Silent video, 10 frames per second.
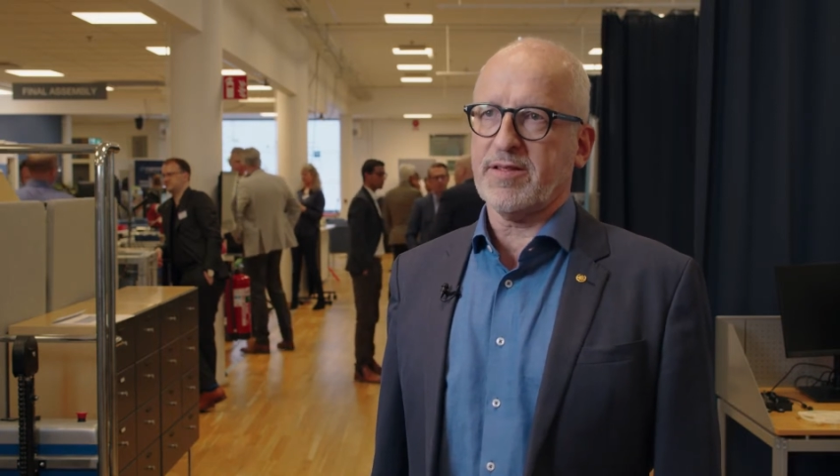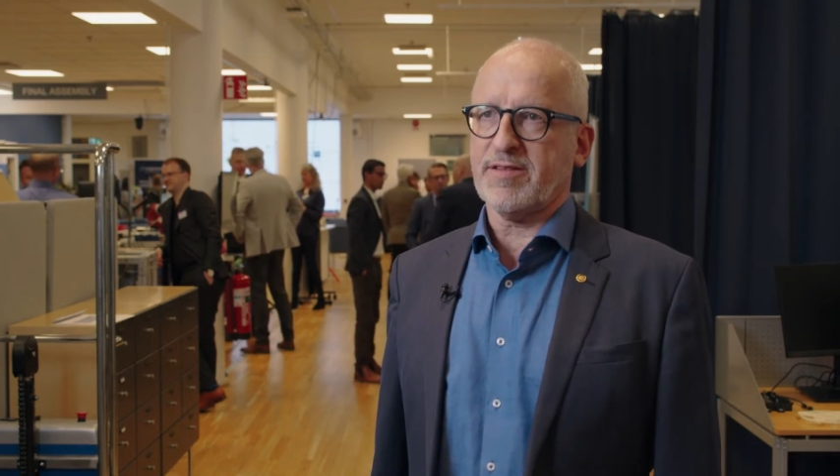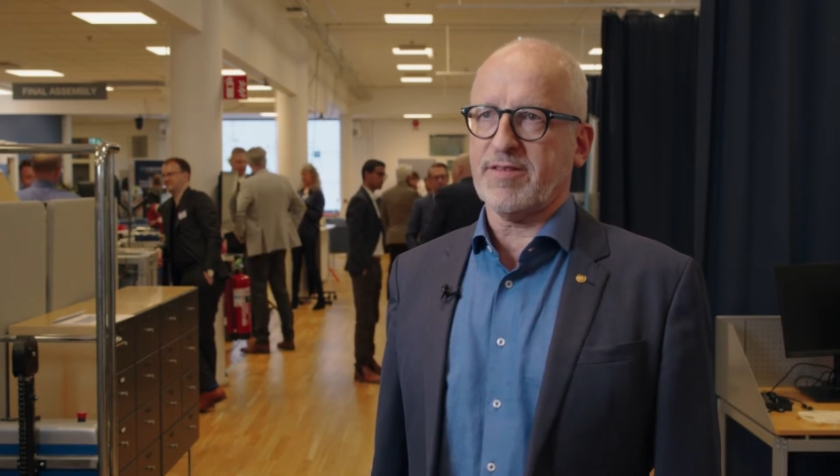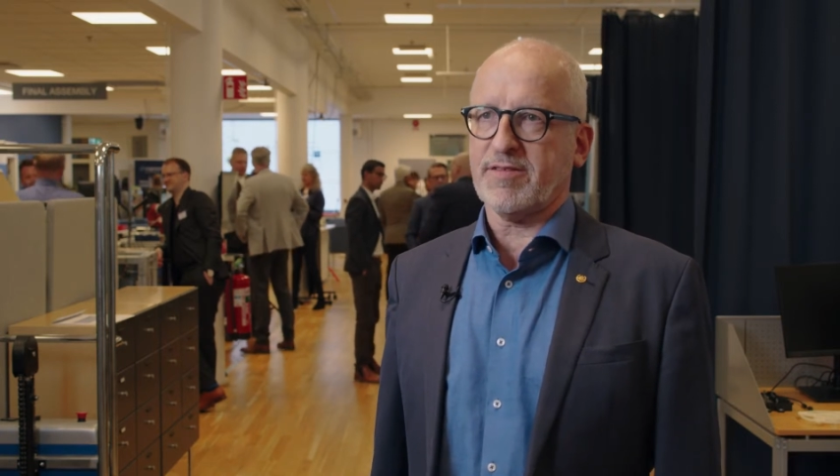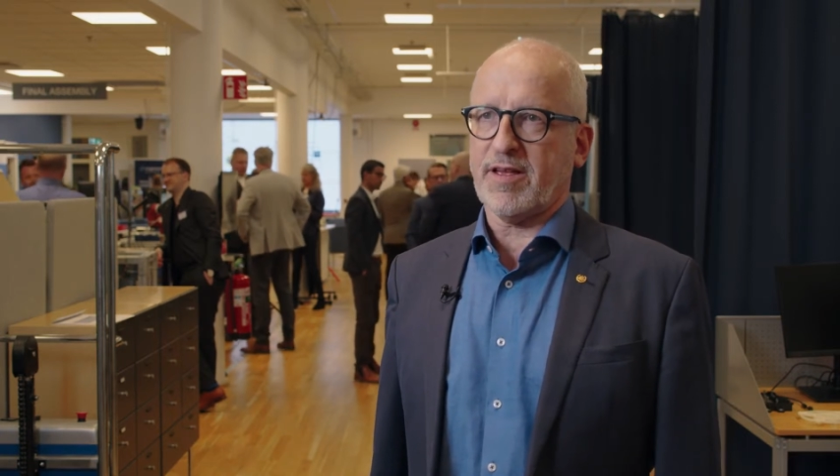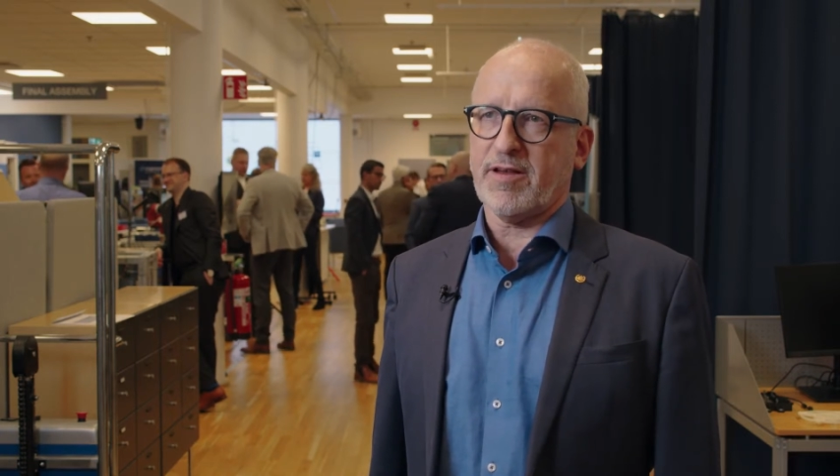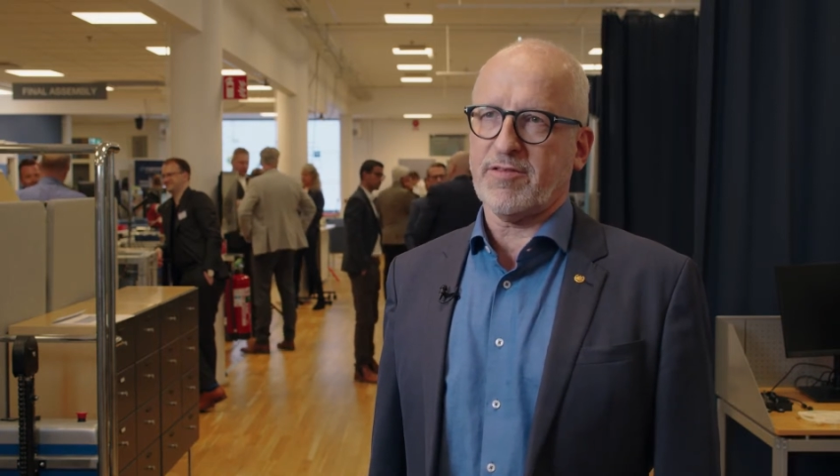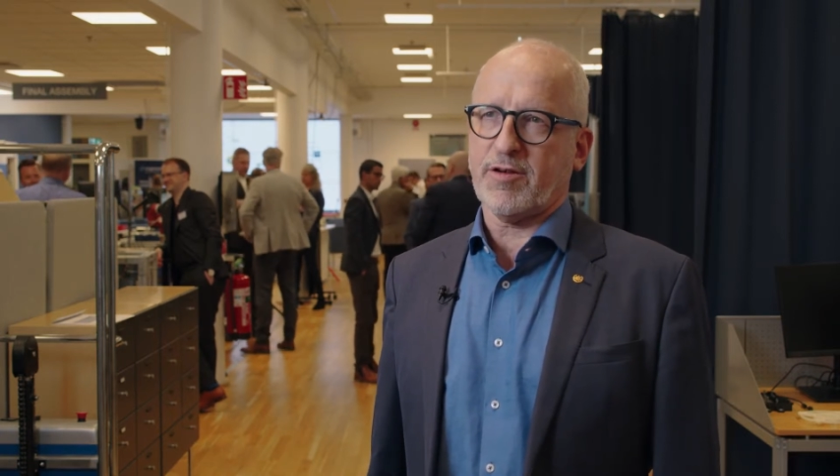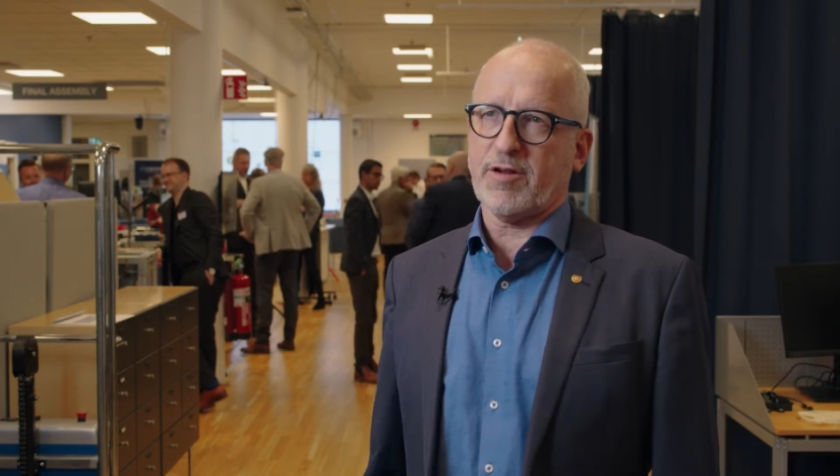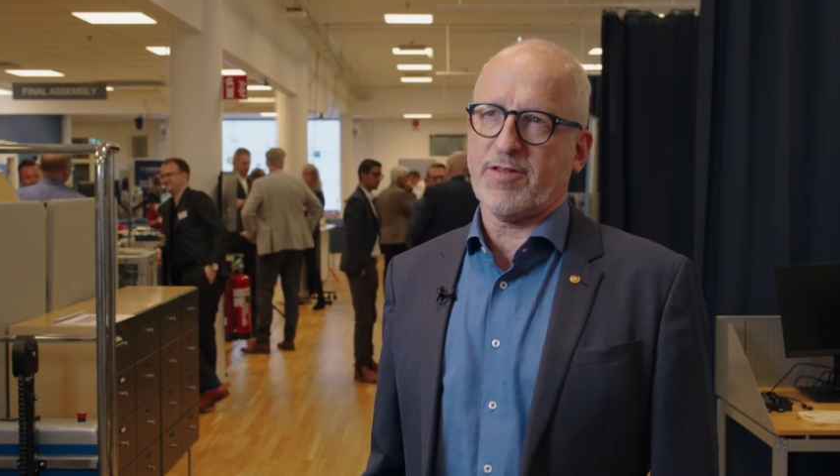This is a,
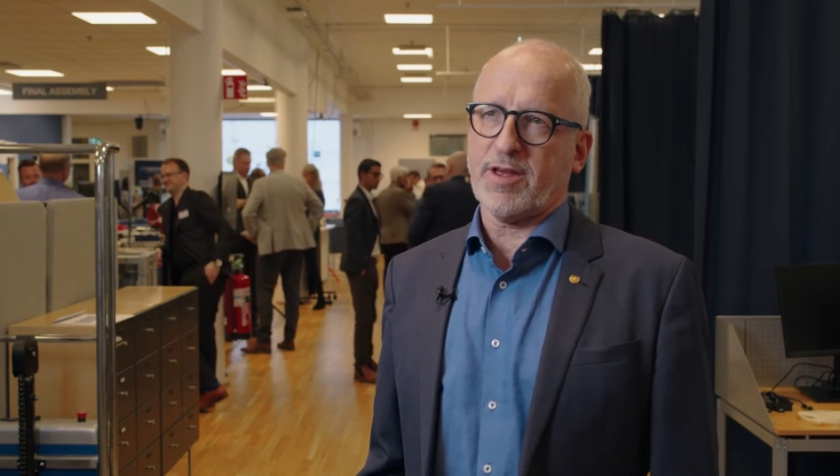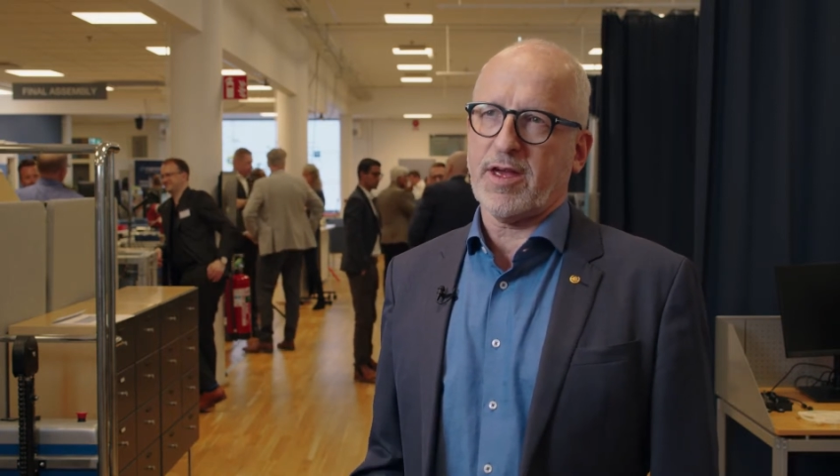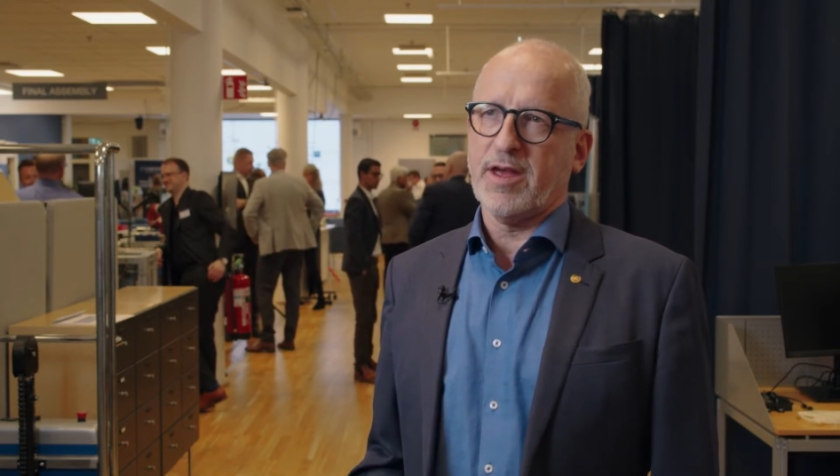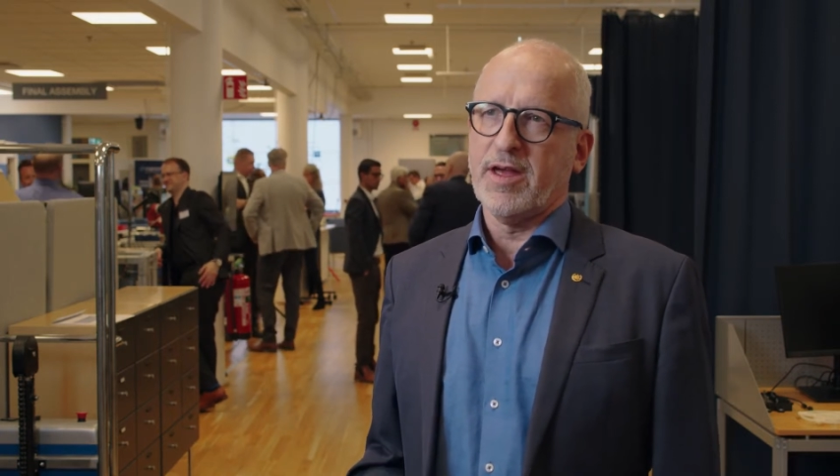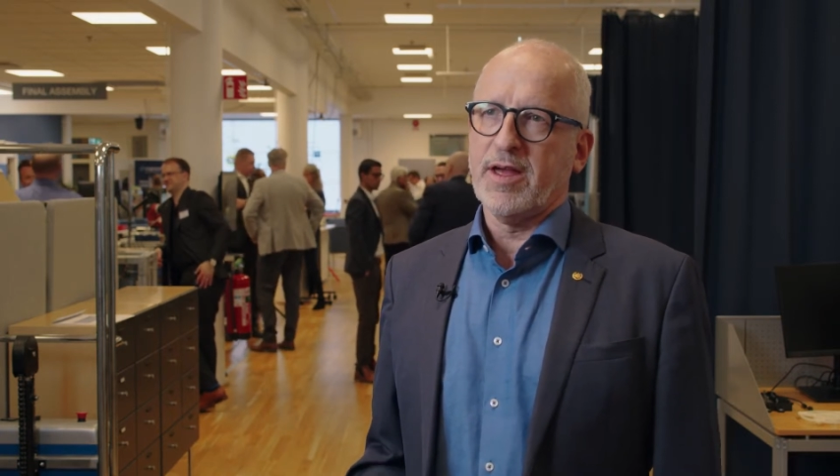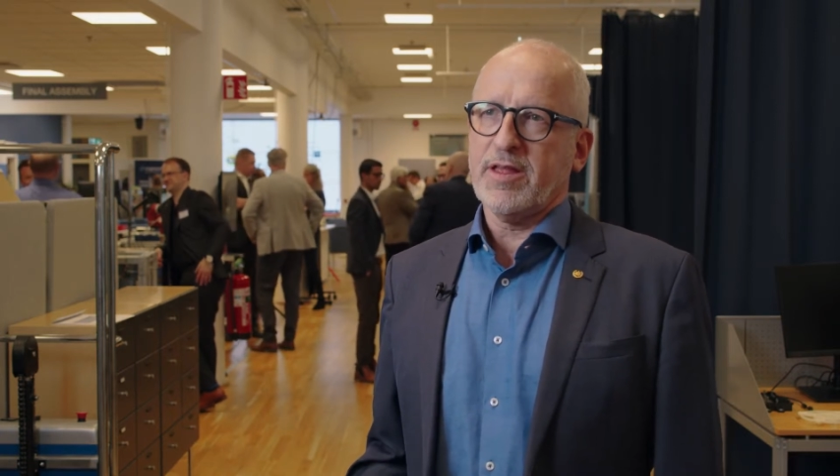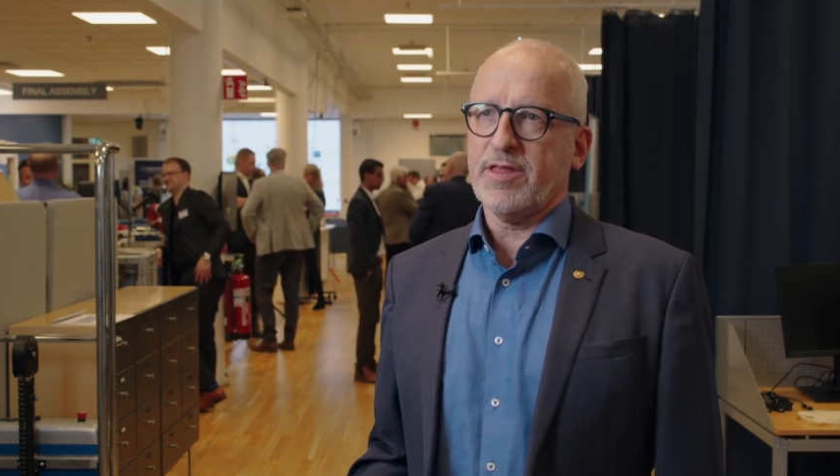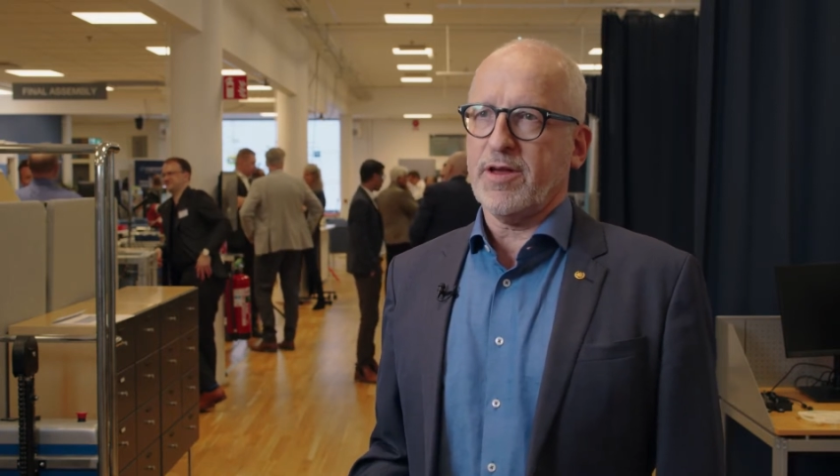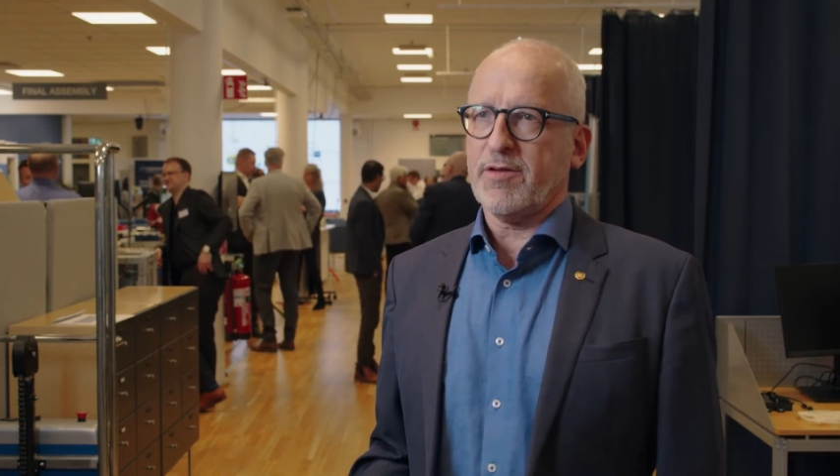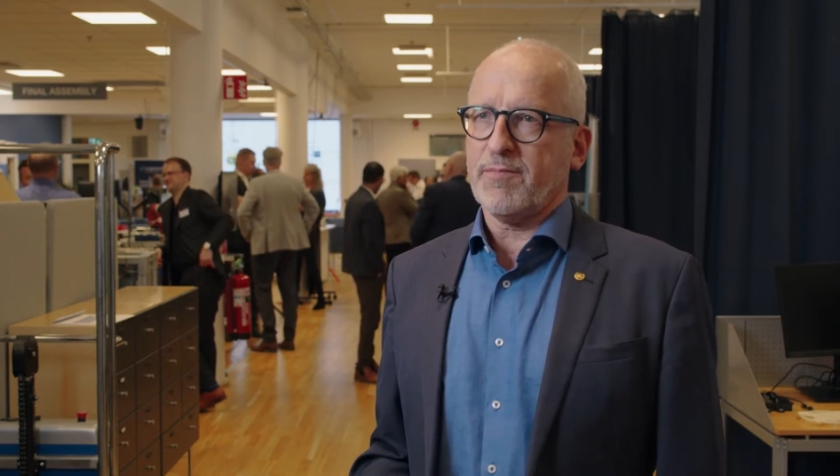sort of the,
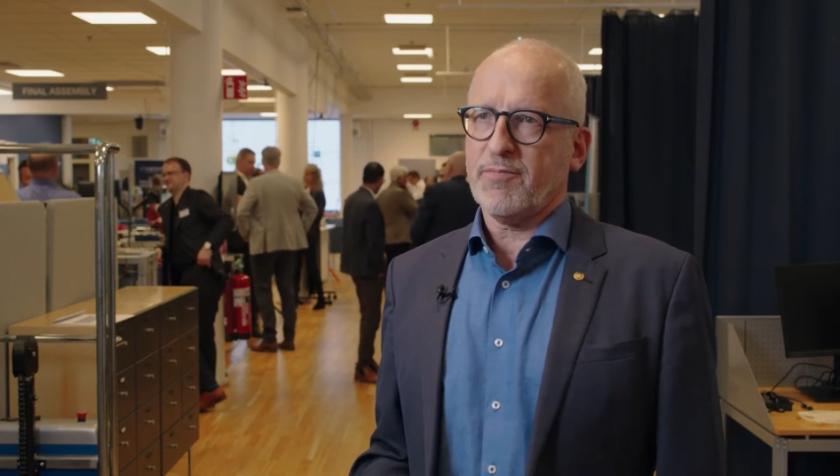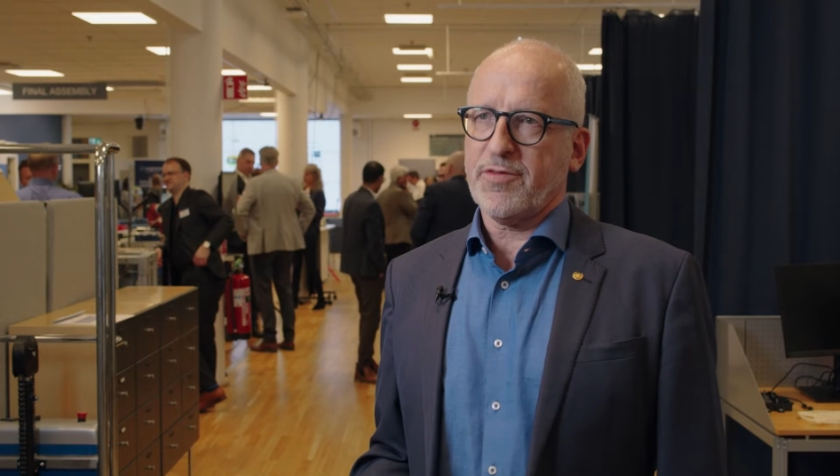the